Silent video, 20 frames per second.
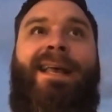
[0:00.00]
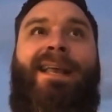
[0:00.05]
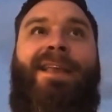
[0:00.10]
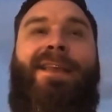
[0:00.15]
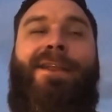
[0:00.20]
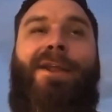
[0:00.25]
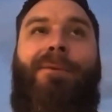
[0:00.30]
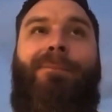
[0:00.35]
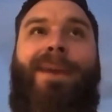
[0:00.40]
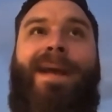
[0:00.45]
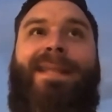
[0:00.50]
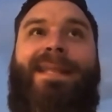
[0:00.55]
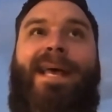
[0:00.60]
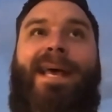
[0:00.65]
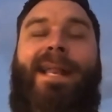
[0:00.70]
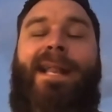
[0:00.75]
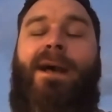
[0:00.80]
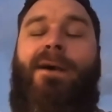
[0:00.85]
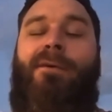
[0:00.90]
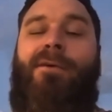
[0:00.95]
you know, my
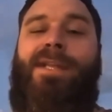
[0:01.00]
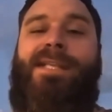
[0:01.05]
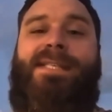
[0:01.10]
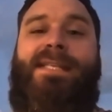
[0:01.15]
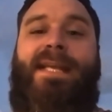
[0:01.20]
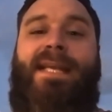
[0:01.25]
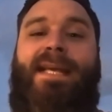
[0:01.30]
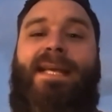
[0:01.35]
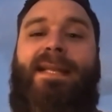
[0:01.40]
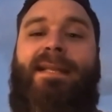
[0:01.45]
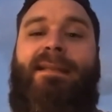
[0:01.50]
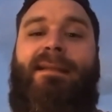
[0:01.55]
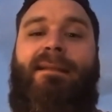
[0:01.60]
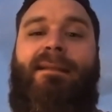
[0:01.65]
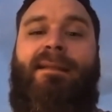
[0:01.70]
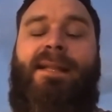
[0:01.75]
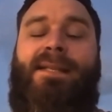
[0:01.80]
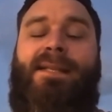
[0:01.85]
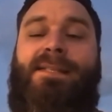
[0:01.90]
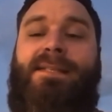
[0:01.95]
dad always said,
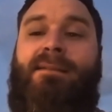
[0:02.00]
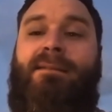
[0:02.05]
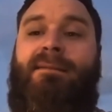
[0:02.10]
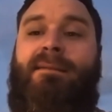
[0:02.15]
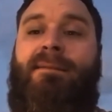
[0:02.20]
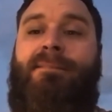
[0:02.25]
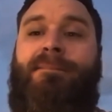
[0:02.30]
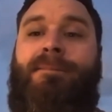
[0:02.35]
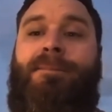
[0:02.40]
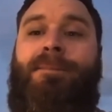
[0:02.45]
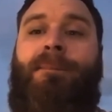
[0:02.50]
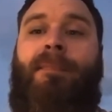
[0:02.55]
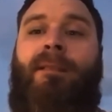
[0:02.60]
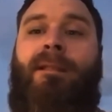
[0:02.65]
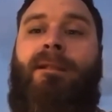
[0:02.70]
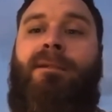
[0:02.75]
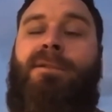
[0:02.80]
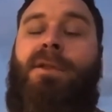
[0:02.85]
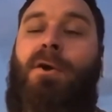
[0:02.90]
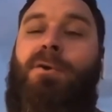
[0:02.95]
listen,
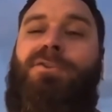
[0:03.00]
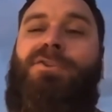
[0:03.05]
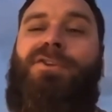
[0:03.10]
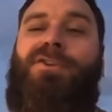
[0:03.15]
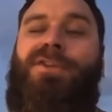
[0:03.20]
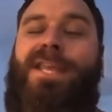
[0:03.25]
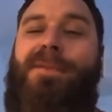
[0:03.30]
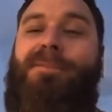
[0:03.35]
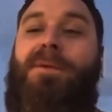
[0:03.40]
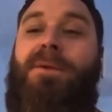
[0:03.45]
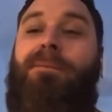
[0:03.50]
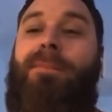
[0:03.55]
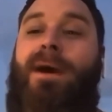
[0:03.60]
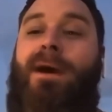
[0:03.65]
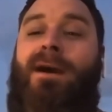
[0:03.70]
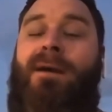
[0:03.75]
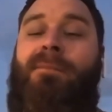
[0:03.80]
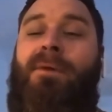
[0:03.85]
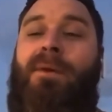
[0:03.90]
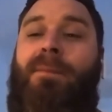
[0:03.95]
don't you keep your
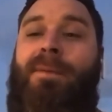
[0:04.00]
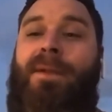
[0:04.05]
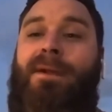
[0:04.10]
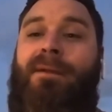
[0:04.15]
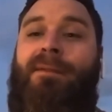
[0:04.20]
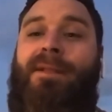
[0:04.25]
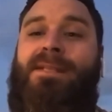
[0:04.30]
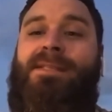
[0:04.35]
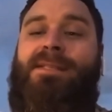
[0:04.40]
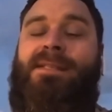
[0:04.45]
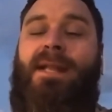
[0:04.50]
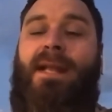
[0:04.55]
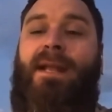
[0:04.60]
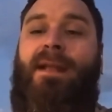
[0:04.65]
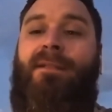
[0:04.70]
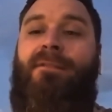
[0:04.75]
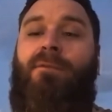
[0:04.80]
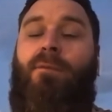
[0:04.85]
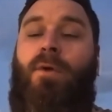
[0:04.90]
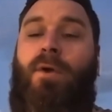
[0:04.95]
mom up here in these
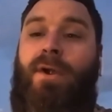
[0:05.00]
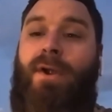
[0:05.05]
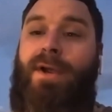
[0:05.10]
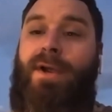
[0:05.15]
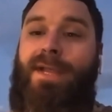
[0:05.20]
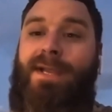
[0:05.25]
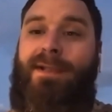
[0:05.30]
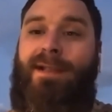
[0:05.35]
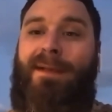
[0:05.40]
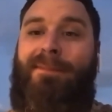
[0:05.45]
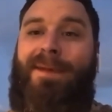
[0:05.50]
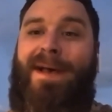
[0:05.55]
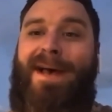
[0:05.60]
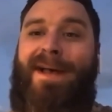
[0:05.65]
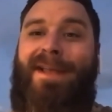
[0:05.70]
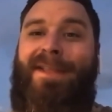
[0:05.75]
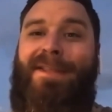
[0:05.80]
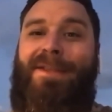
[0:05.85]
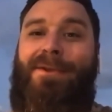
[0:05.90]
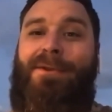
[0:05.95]
stands worried
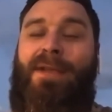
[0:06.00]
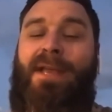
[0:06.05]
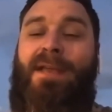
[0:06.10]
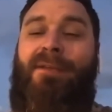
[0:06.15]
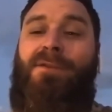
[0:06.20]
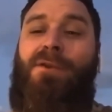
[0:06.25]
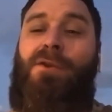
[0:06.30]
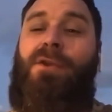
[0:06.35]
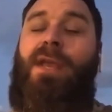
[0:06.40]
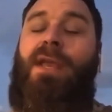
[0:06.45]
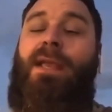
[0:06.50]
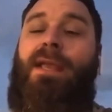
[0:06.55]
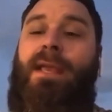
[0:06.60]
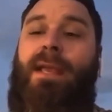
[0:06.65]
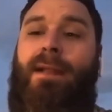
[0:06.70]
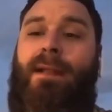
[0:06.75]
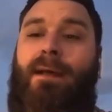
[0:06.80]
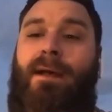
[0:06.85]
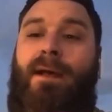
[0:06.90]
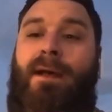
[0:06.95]
about you. If you can
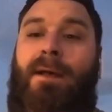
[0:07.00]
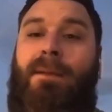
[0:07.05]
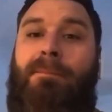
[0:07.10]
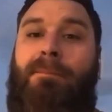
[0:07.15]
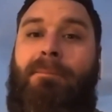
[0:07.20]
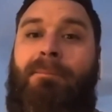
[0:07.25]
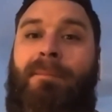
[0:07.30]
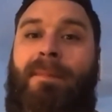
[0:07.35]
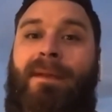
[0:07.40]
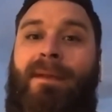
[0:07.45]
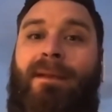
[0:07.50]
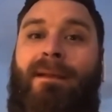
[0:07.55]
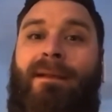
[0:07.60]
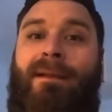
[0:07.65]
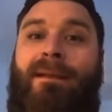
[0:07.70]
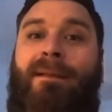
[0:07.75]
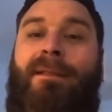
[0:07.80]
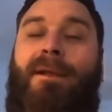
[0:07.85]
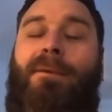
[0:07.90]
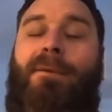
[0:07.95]
get up,
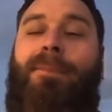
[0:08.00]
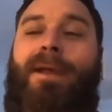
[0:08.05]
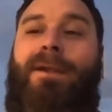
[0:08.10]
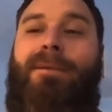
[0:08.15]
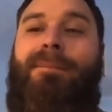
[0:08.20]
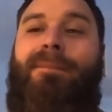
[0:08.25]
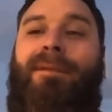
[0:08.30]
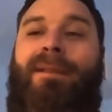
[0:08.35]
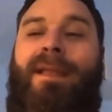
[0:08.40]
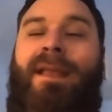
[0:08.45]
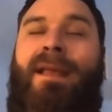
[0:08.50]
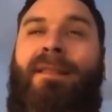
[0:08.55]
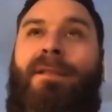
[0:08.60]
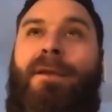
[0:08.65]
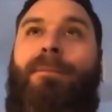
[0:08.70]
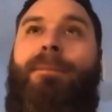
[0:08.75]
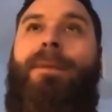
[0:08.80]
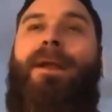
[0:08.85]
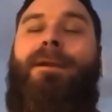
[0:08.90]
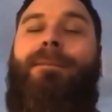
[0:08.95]
there
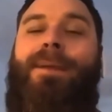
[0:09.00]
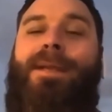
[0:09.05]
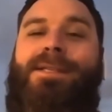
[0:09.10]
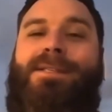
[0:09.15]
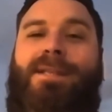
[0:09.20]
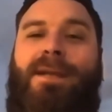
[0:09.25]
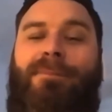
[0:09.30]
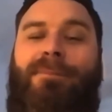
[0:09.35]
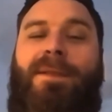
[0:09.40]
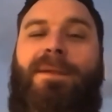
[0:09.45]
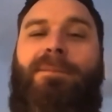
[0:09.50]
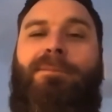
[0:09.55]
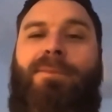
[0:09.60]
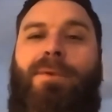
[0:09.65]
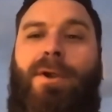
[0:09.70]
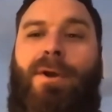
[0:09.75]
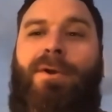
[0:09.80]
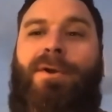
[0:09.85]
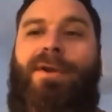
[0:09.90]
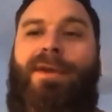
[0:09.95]
better be something
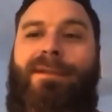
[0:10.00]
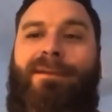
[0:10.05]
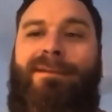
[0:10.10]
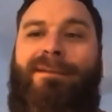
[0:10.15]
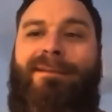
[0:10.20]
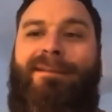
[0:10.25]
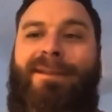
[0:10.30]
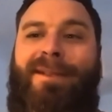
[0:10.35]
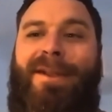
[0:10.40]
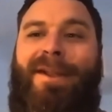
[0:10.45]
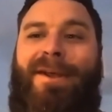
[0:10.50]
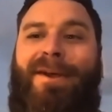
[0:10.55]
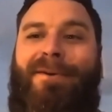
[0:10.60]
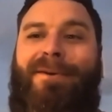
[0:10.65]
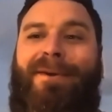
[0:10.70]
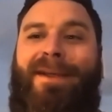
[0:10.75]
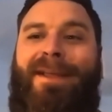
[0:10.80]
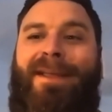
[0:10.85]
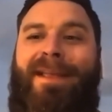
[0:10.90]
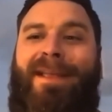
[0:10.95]
broken, you
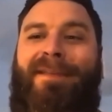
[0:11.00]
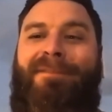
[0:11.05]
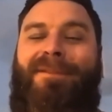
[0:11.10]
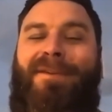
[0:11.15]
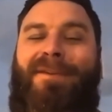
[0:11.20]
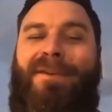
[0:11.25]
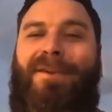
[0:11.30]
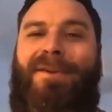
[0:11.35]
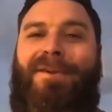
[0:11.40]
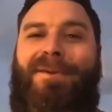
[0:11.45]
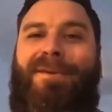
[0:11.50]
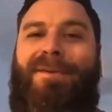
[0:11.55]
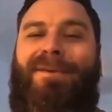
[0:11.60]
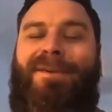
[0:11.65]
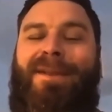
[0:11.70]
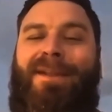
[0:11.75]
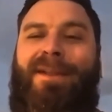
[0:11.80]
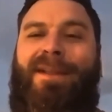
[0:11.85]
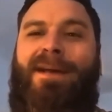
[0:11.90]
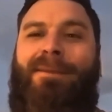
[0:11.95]
know, if you're
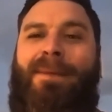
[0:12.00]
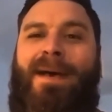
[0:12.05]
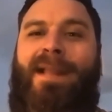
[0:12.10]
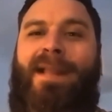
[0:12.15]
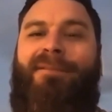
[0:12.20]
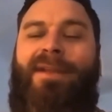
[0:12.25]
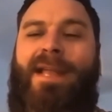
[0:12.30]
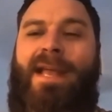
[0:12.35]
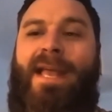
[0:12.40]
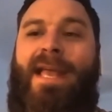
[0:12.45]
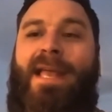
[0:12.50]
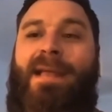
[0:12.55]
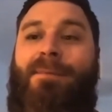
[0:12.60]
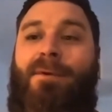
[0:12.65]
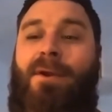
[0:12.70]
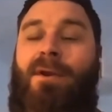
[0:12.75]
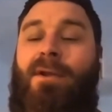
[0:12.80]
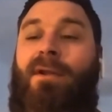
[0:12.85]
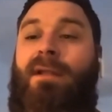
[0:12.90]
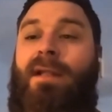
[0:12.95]
going to come out of a game
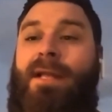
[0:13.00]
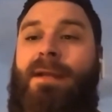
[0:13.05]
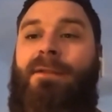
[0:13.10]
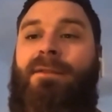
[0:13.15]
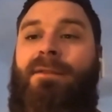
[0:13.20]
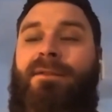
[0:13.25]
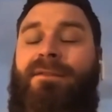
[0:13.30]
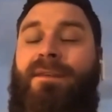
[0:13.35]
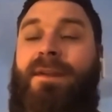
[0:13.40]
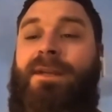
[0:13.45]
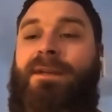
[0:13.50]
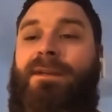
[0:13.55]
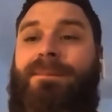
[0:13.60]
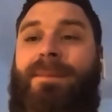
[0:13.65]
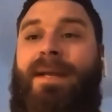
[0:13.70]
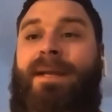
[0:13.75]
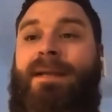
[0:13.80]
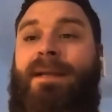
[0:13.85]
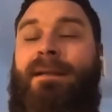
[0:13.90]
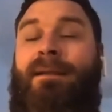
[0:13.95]
or going to lay on the field,
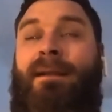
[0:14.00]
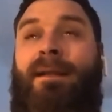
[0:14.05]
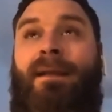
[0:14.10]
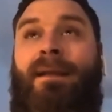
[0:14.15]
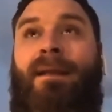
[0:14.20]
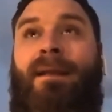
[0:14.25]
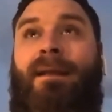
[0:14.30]
man. And